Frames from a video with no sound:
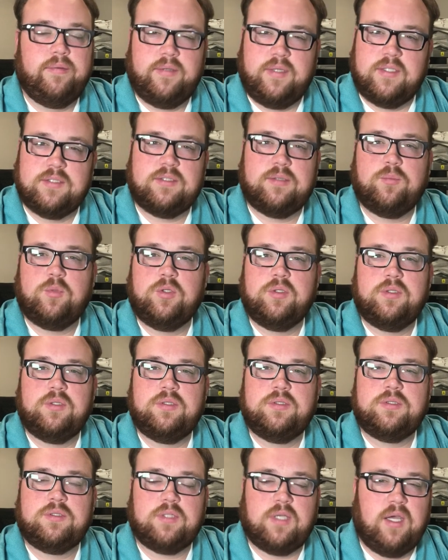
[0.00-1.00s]
custom
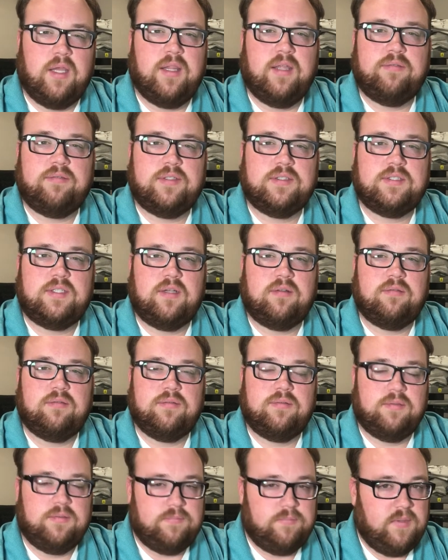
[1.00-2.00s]
orders, all that fun
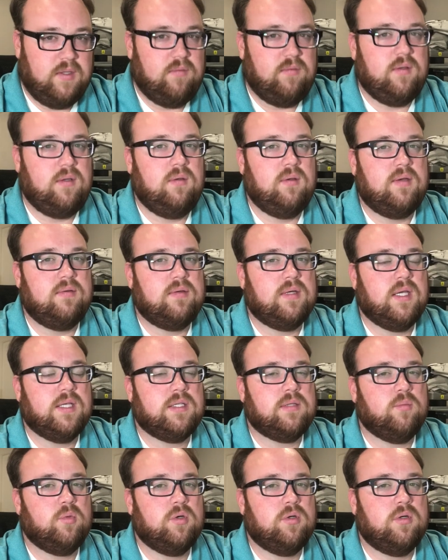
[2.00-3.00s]
stuff. If you do have a
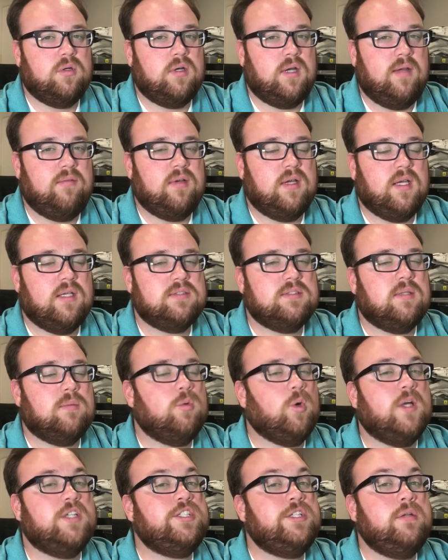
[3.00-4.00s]
custom order or have a custom
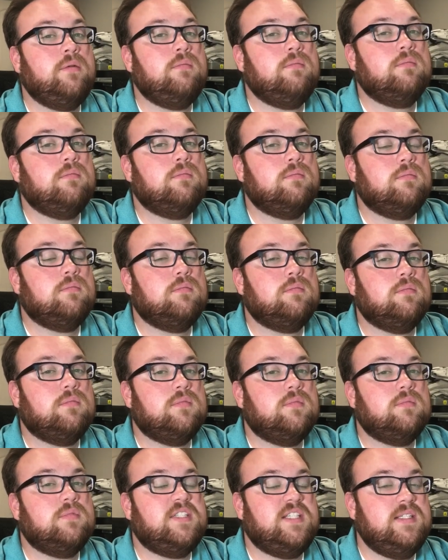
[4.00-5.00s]
question,
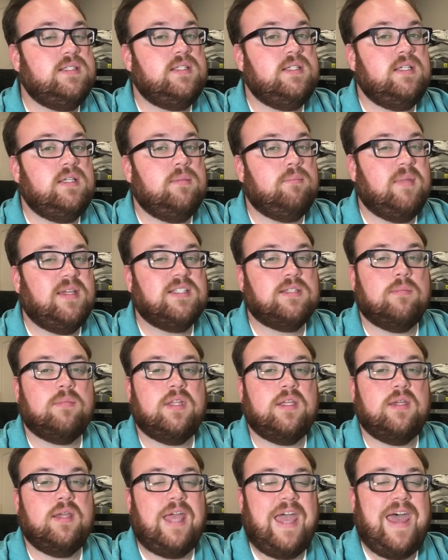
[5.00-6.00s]
t t make
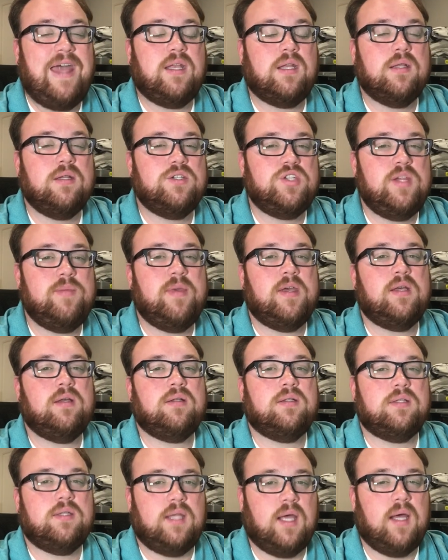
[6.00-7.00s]
something at gmail
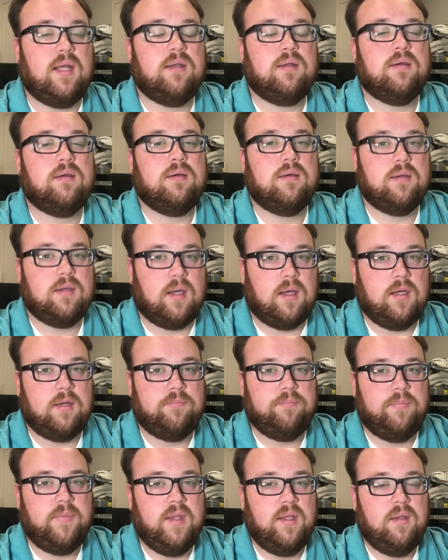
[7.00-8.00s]
dot com.
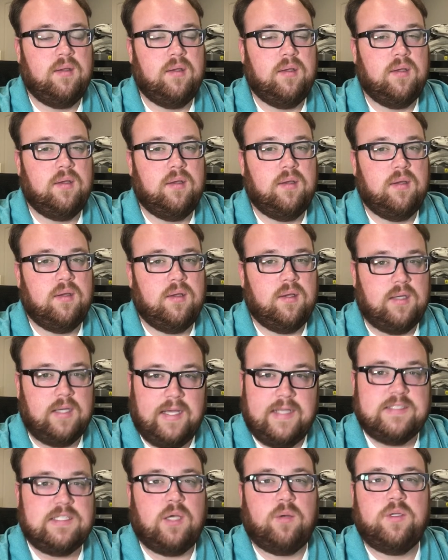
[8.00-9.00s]

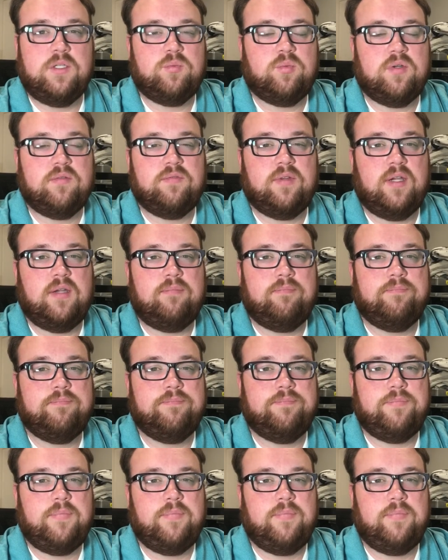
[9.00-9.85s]
As always, Print Fam,